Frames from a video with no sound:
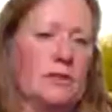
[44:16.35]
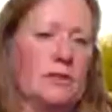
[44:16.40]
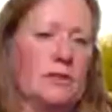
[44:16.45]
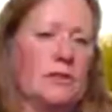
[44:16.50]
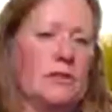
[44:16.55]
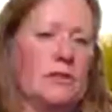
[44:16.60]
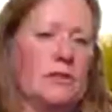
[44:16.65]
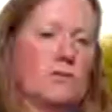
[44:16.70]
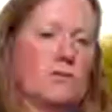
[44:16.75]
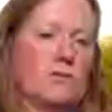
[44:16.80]

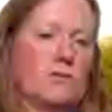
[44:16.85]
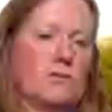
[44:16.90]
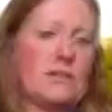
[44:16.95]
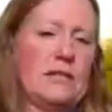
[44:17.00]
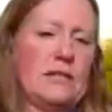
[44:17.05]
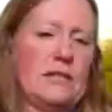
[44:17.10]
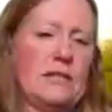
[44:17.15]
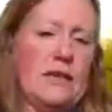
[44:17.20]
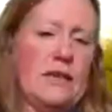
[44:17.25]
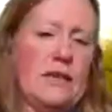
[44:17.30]
So
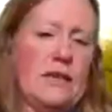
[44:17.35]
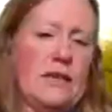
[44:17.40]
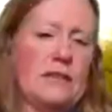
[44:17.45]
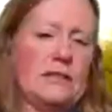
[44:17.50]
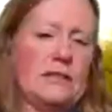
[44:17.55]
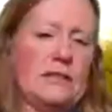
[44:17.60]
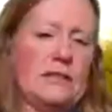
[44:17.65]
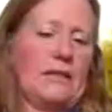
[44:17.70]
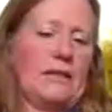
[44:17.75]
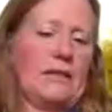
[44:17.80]
this
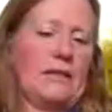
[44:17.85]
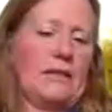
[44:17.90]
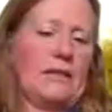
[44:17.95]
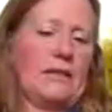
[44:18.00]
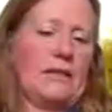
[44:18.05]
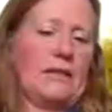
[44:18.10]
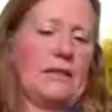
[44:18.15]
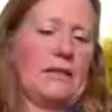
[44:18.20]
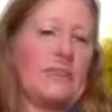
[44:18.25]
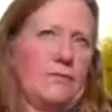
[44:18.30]
is like, it's
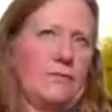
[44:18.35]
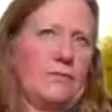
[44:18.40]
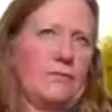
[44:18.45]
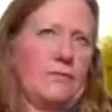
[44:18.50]
like